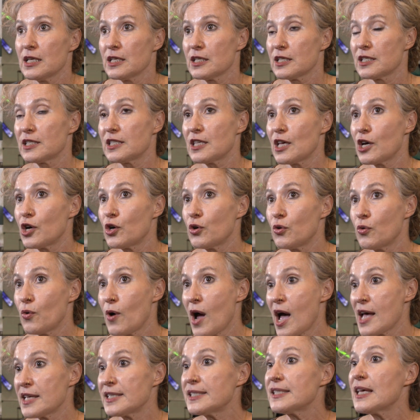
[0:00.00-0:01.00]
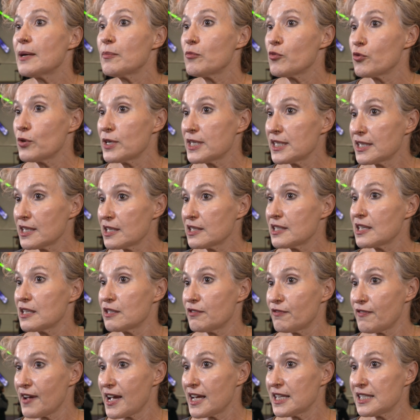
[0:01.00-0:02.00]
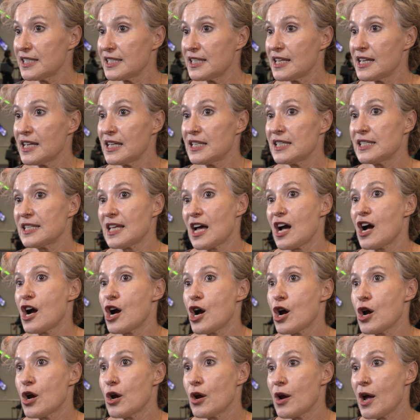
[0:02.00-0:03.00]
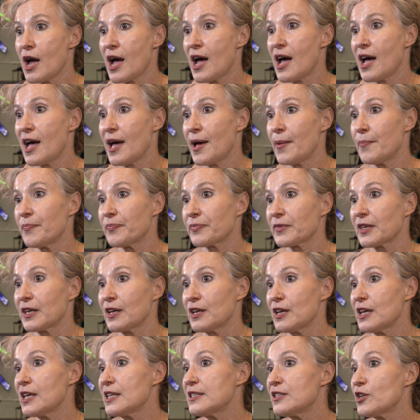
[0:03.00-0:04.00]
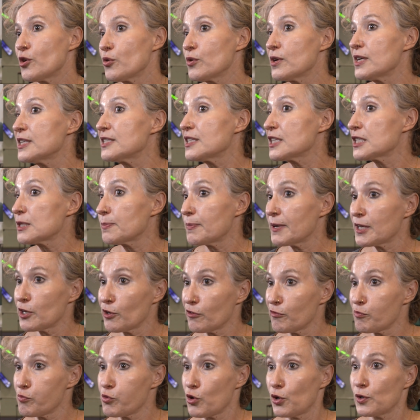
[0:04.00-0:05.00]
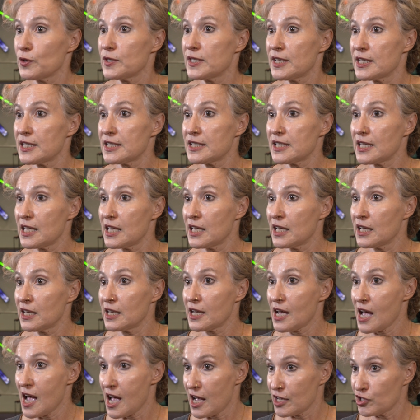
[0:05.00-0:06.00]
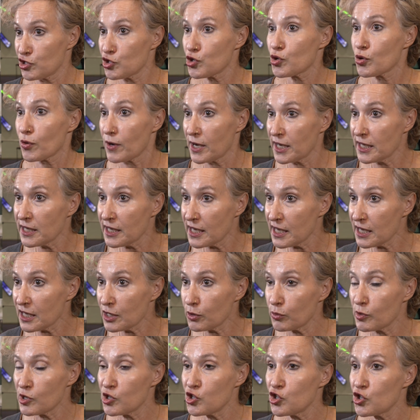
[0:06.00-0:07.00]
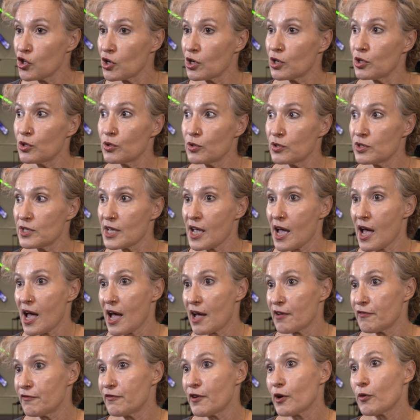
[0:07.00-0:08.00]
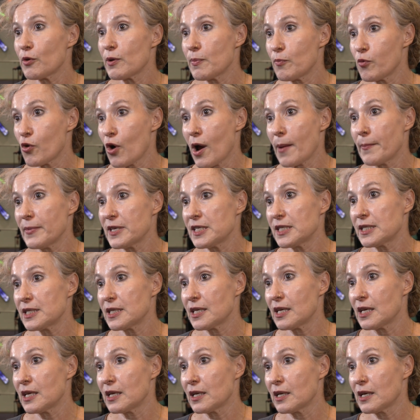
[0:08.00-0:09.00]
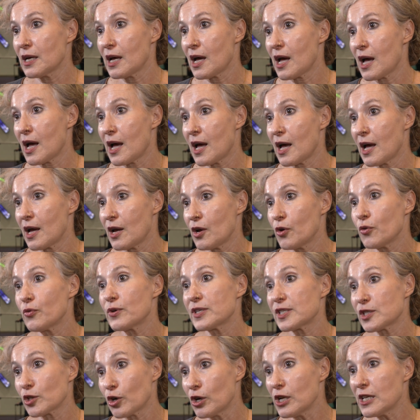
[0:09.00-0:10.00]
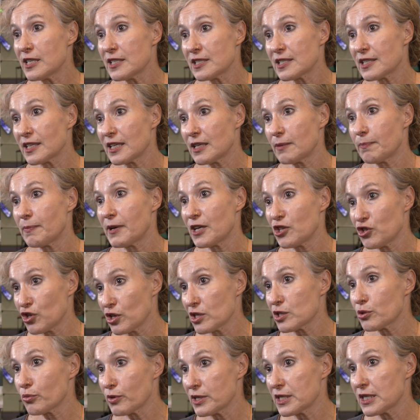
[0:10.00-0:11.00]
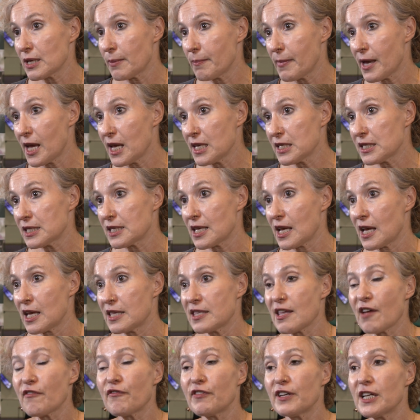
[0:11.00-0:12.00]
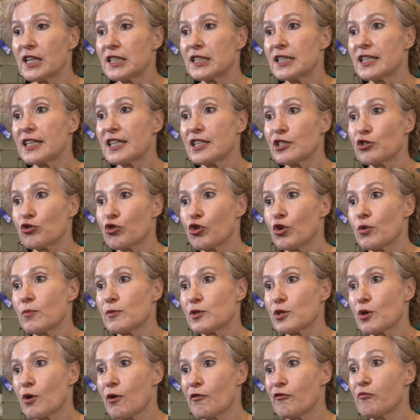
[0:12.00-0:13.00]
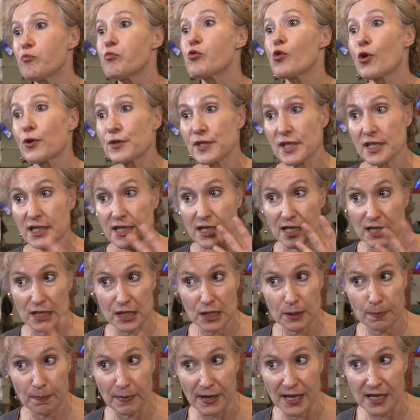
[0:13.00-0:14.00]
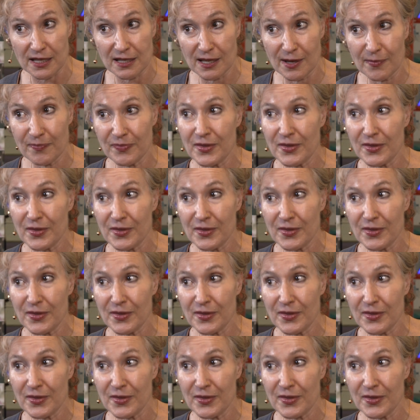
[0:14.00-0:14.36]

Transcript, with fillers: So uh, some recent advances are um, there is a speed of processing uh, training. We showed uh, very promising uh, results in patients with MS, uh, definitely in terms of processing speed.